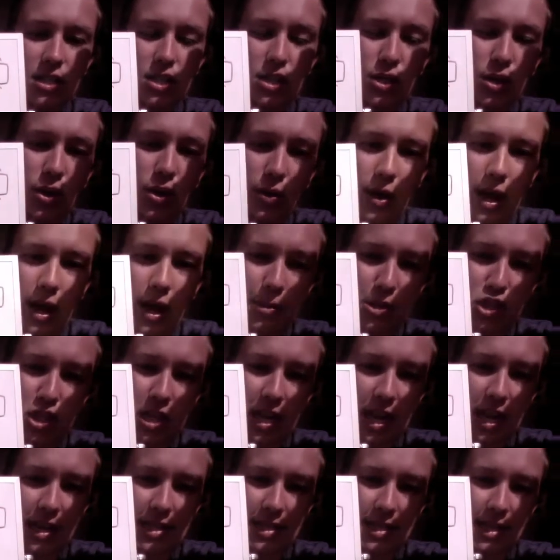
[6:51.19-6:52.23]
to know how much he
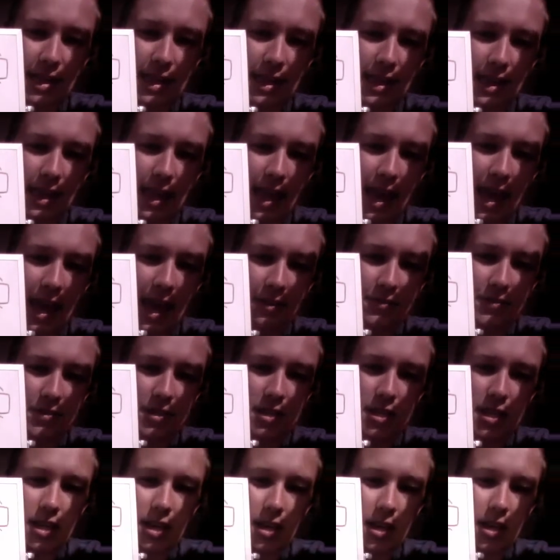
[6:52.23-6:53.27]
has
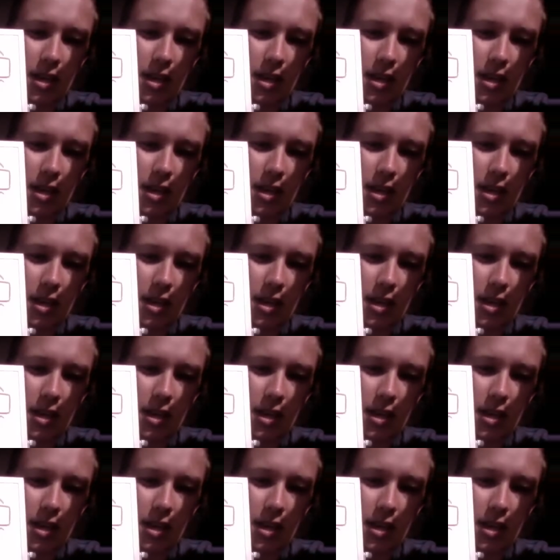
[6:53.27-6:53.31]
left.